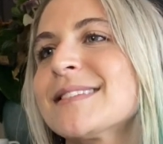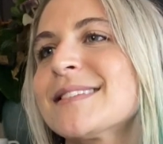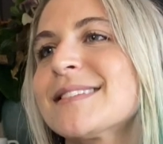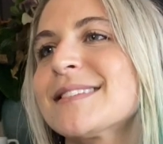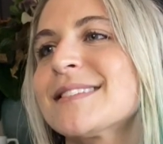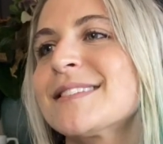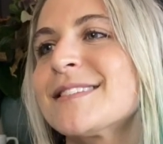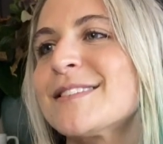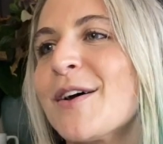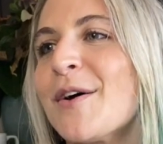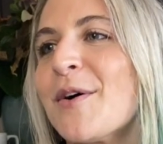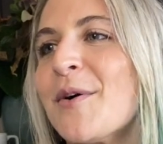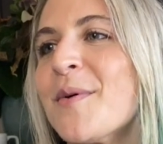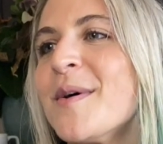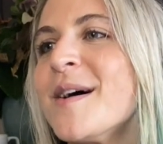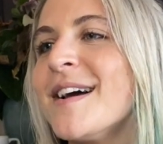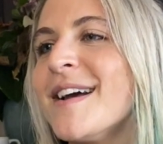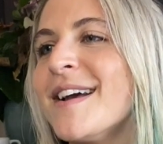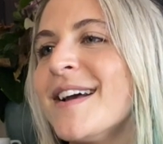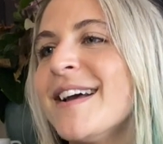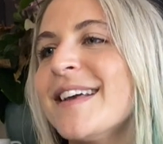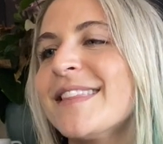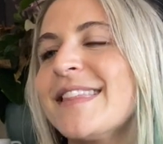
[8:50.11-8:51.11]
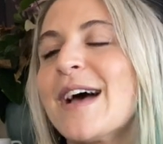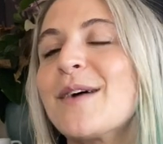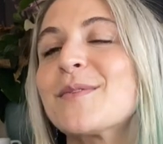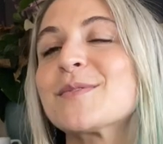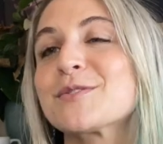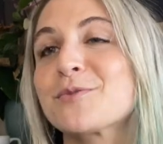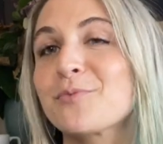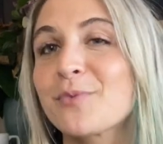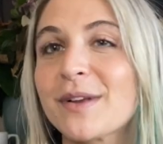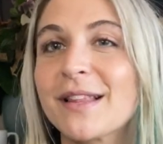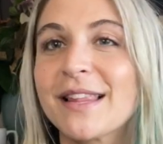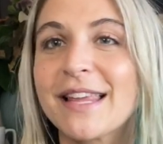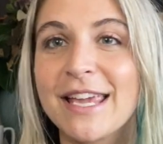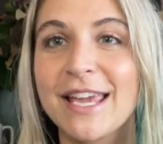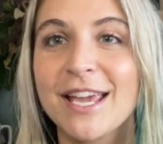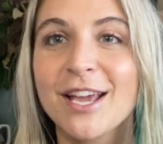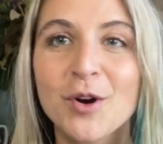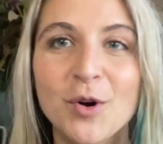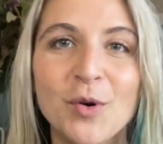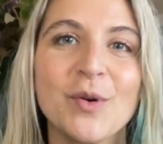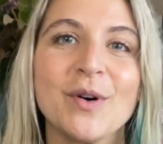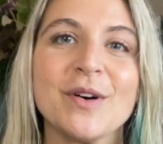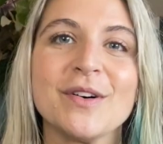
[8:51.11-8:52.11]
So that was really
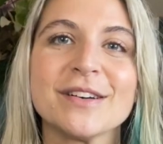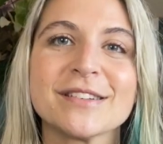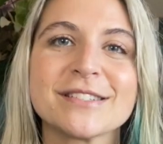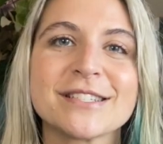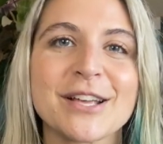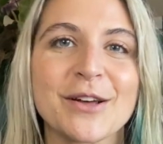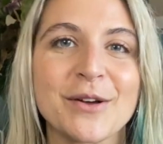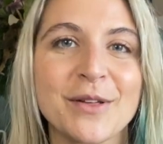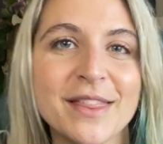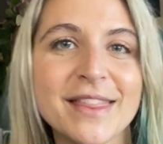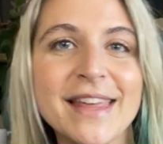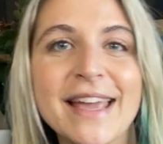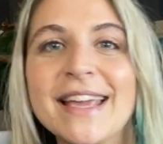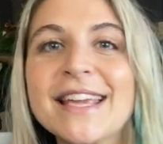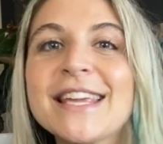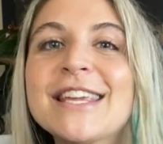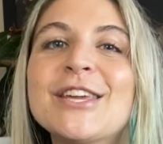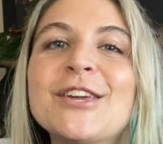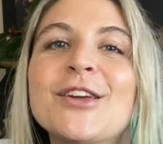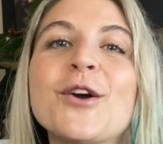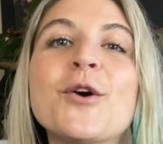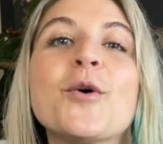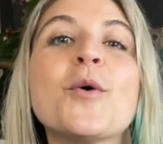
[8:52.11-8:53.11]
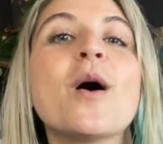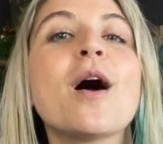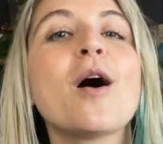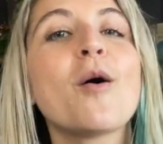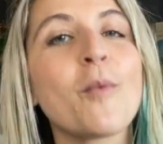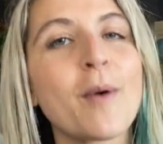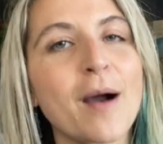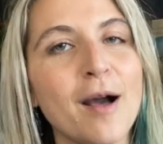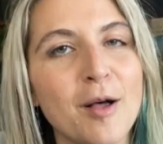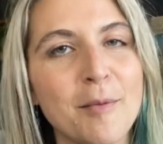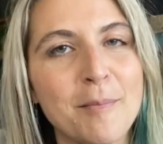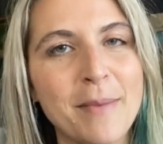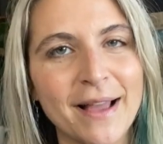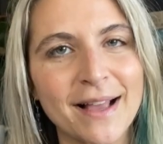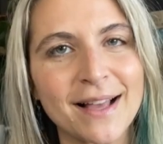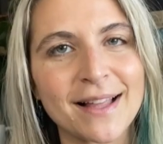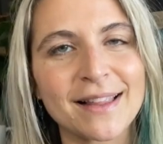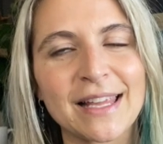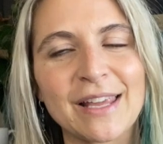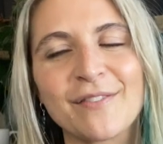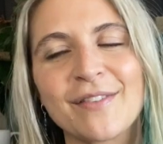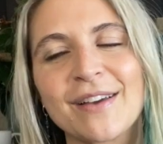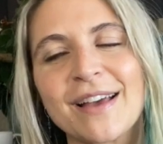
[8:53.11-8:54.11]
cool. So thank you, Well by
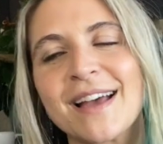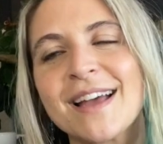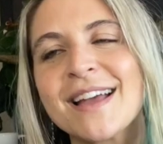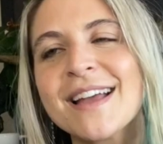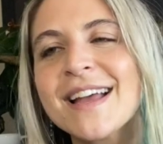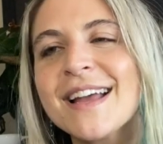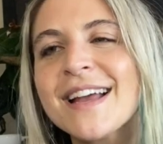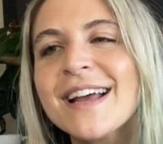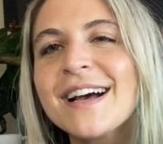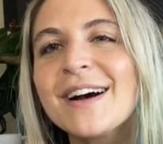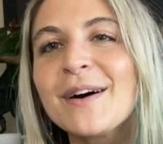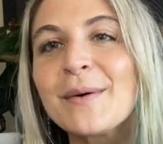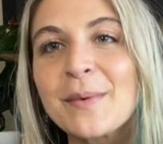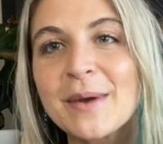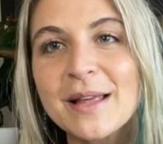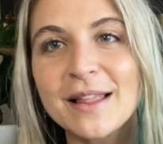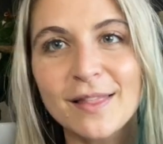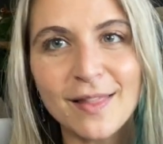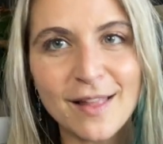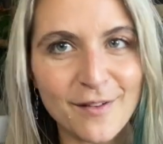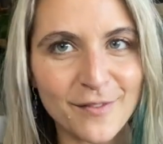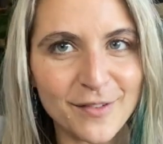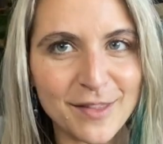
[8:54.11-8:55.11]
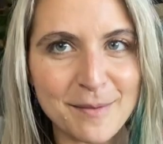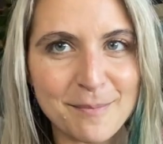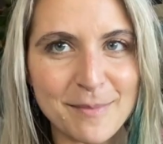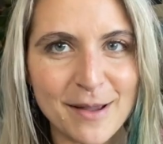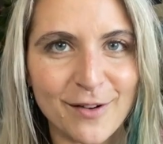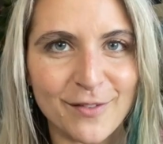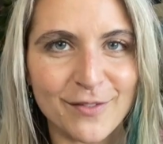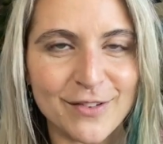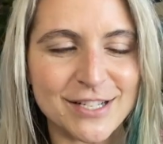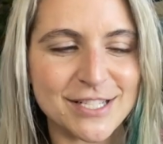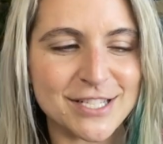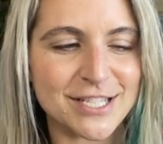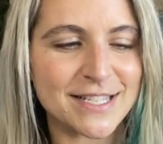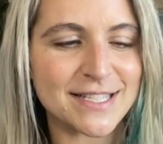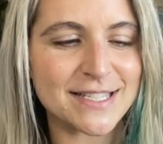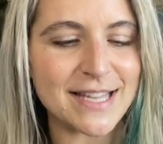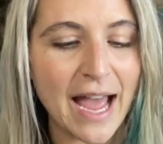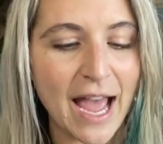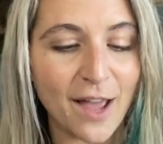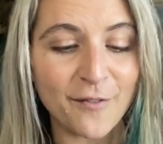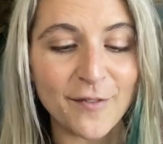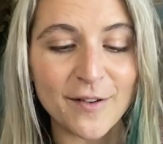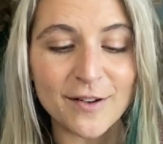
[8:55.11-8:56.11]
Kaliva. We love the beverages.
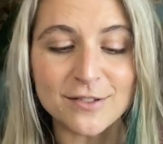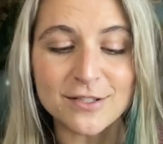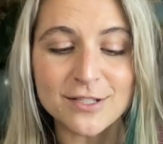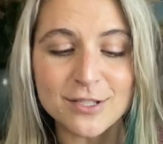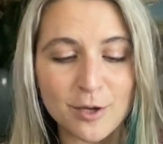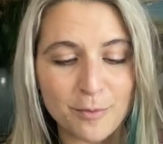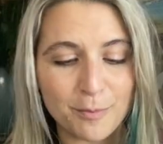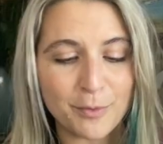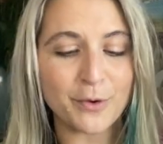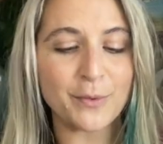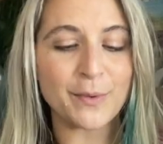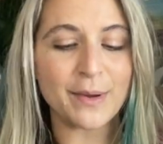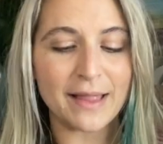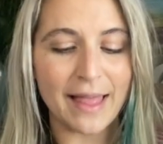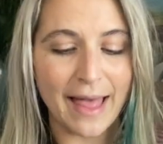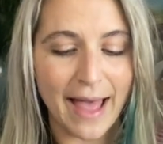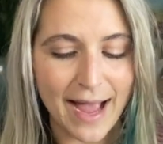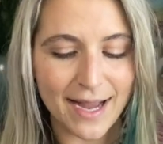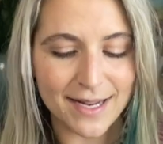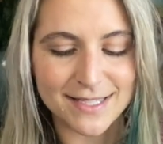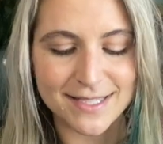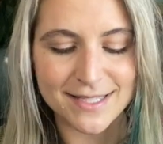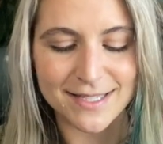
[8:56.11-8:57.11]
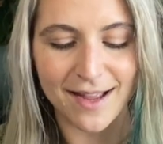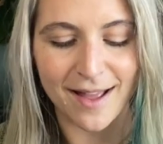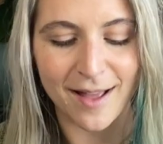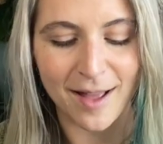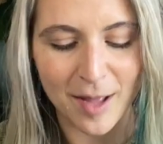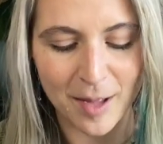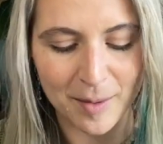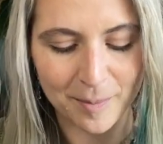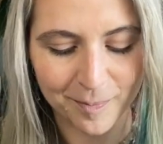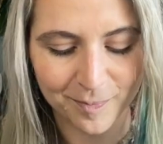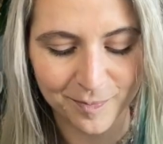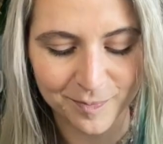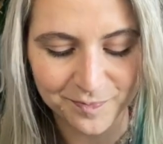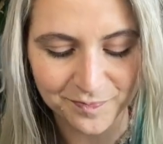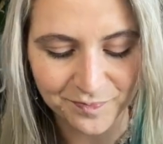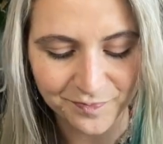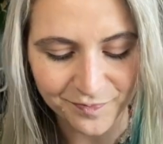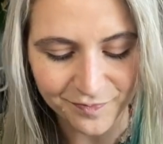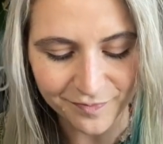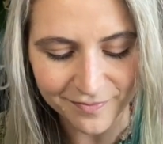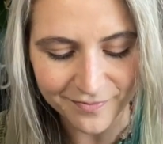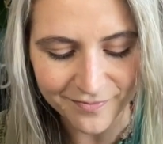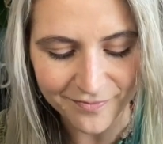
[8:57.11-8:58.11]
I felt super relaxed
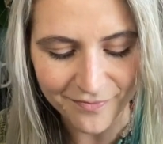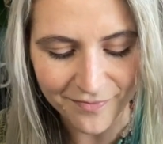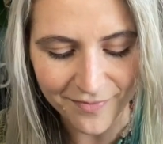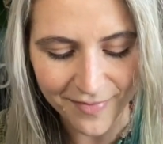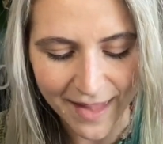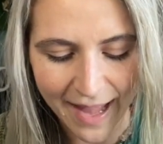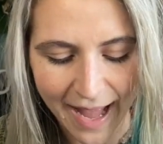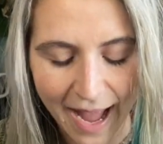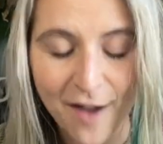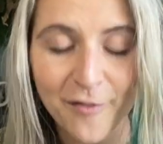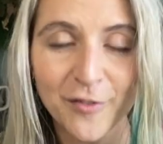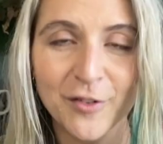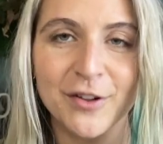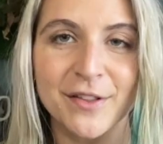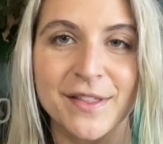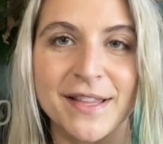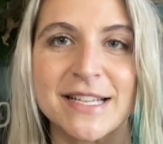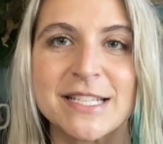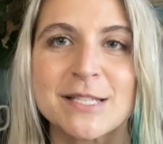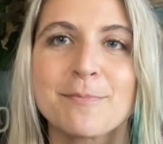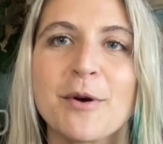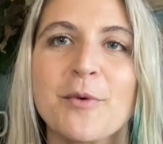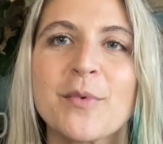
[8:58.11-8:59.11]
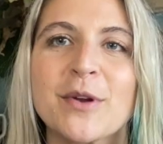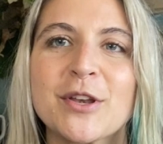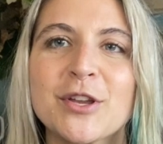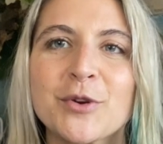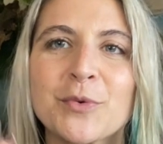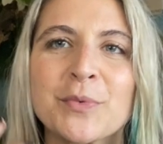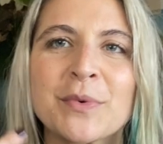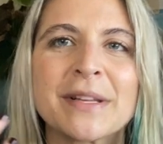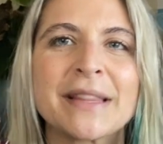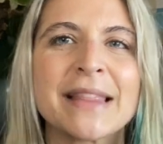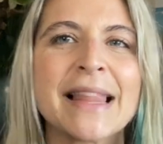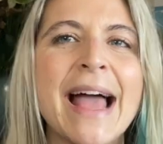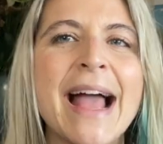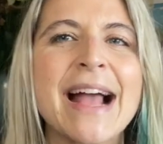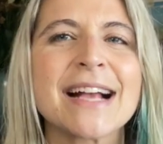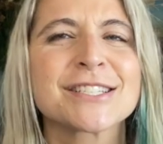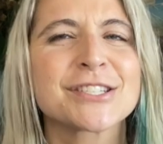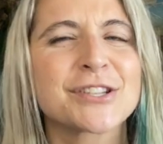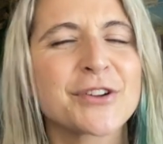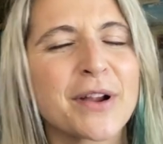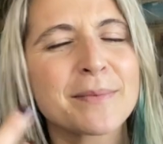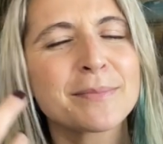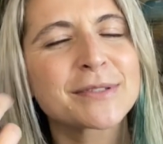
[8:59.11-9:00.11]
after this, but when you're
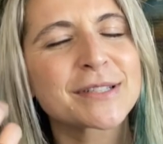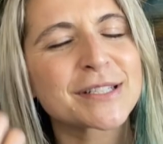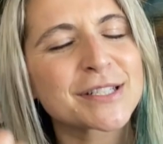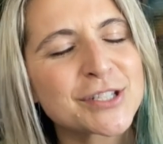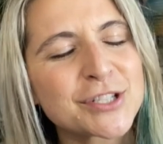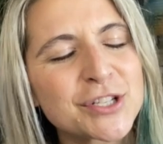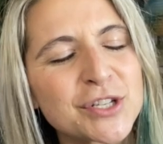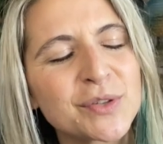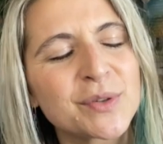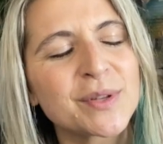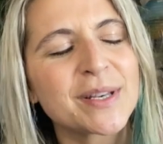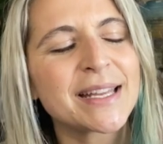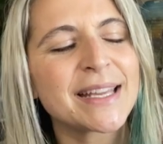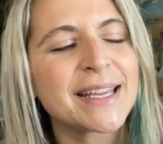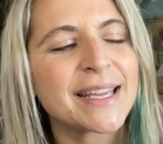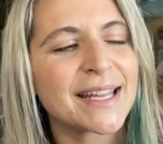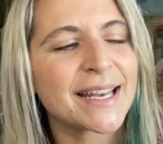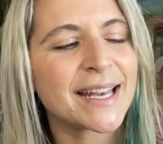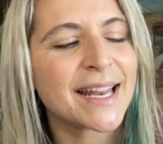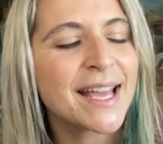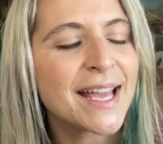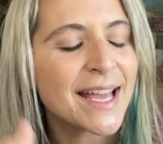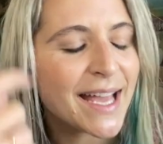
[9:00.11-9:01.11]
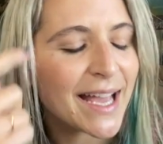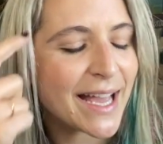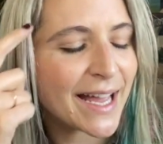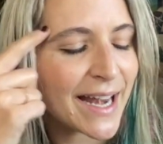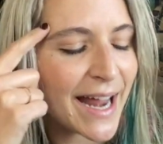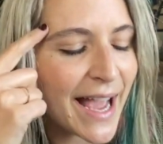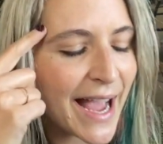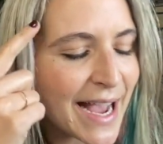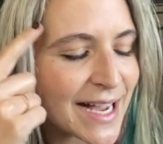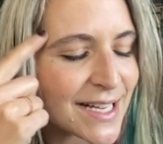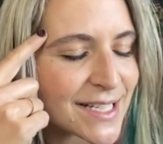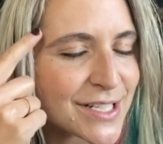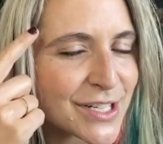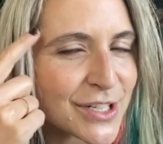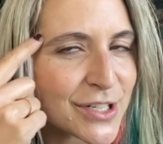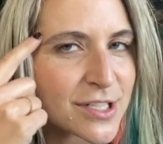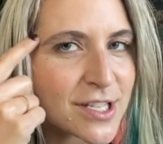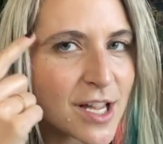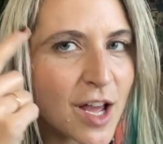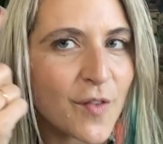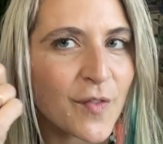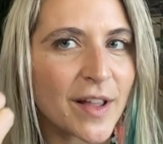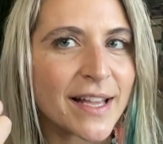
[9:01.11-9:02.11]
relaxed, you're able to tune in and ask
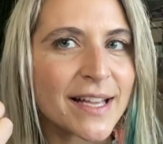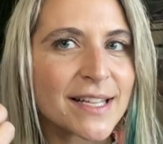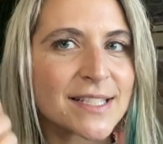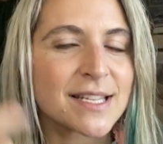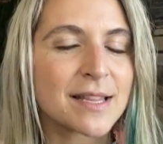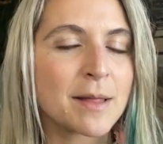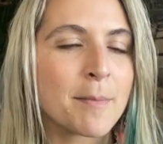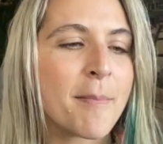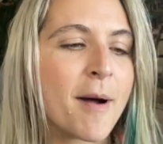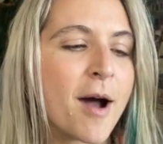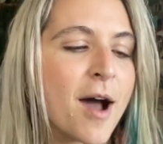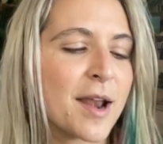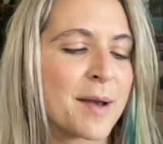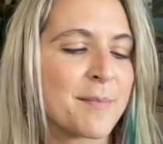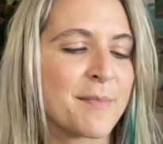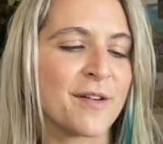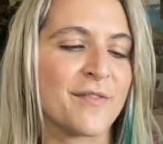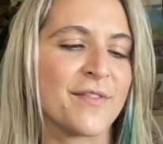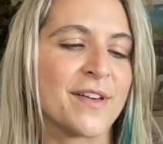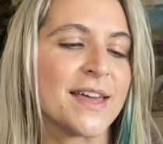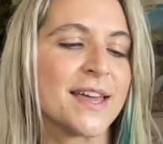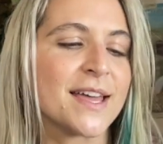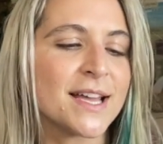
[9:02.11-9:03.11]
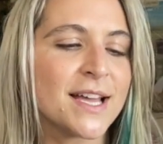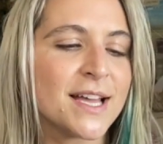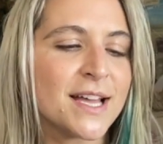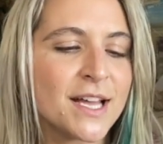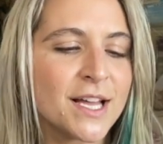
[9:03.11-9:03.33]
yourself and get to the bottom of it.